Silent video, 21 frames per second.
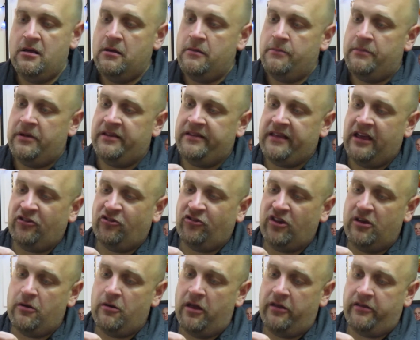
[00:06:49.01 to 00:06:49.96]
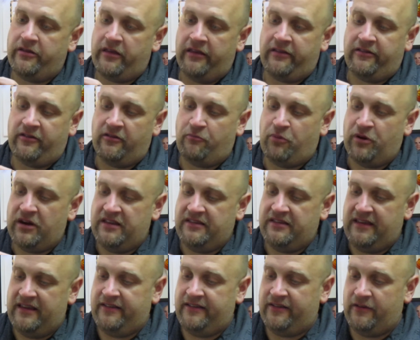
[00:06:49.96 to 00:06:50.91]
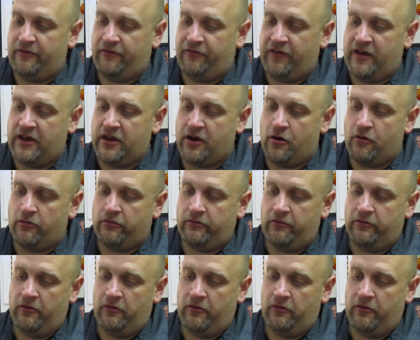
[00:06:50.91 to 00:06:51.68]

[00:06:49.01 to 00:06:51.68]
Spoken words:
But it's actually, it's a pretty decent figure.